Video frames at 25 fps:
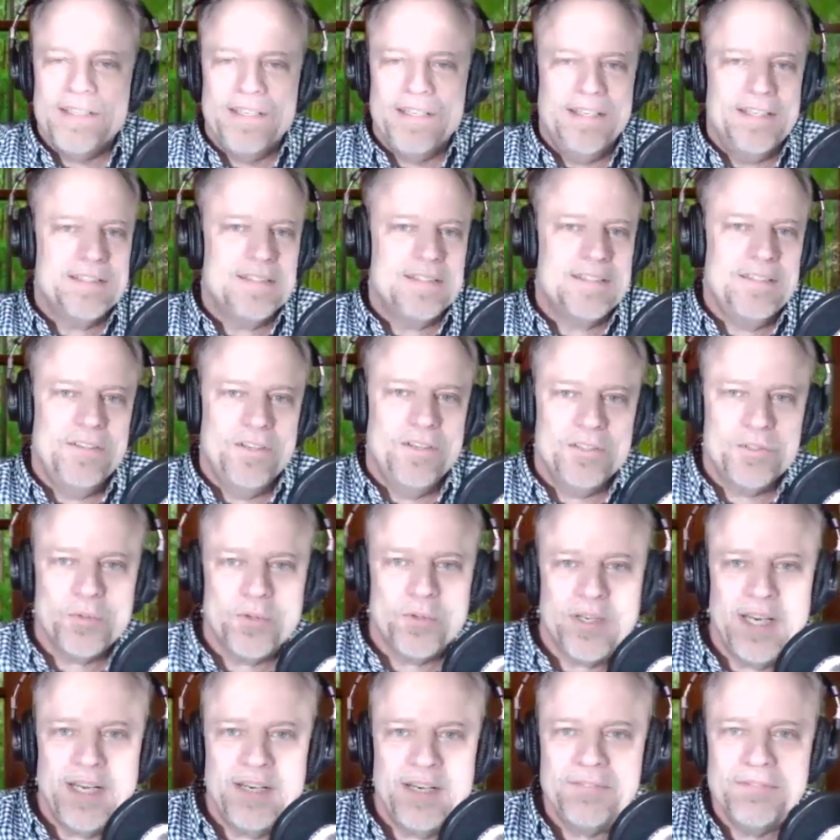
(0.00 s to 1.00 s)
And as, you know, as we're
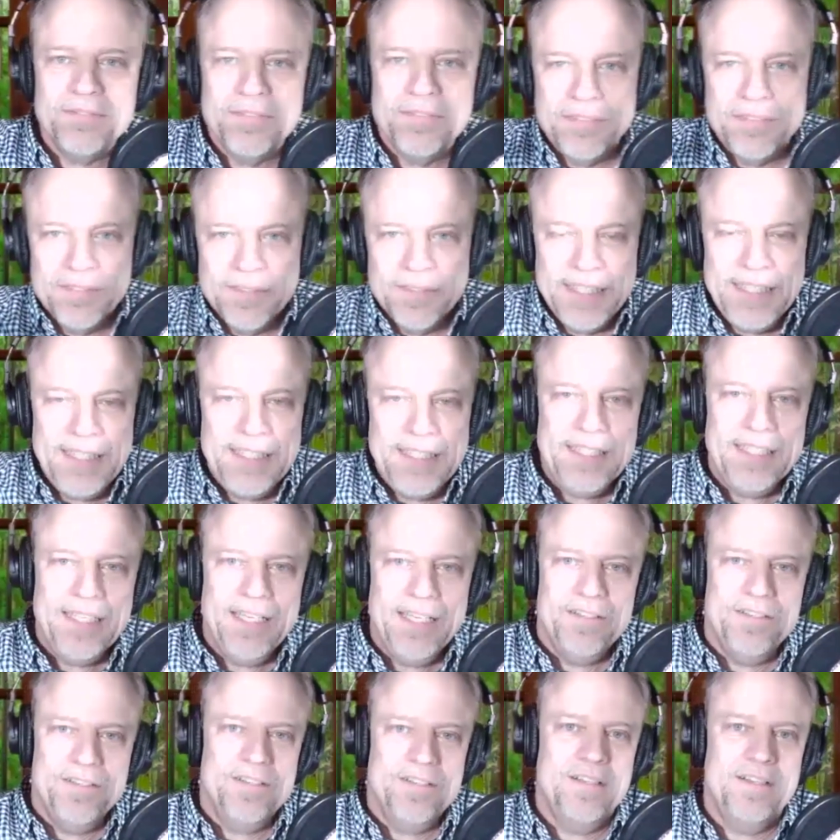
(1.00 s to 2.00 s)
kind of leaning
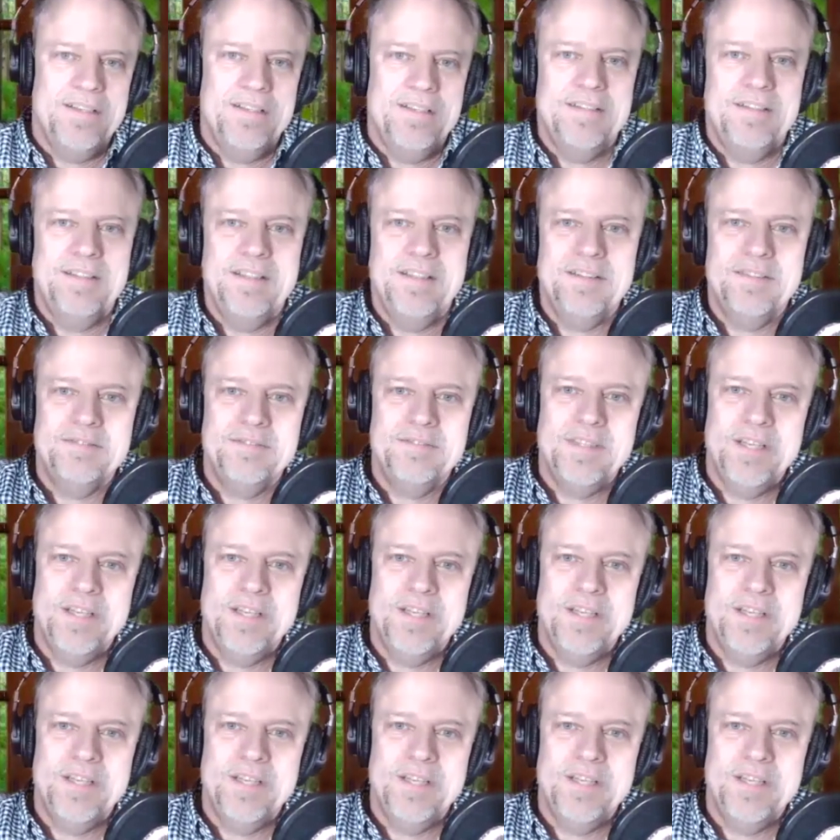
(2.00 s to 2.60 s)
into the, the,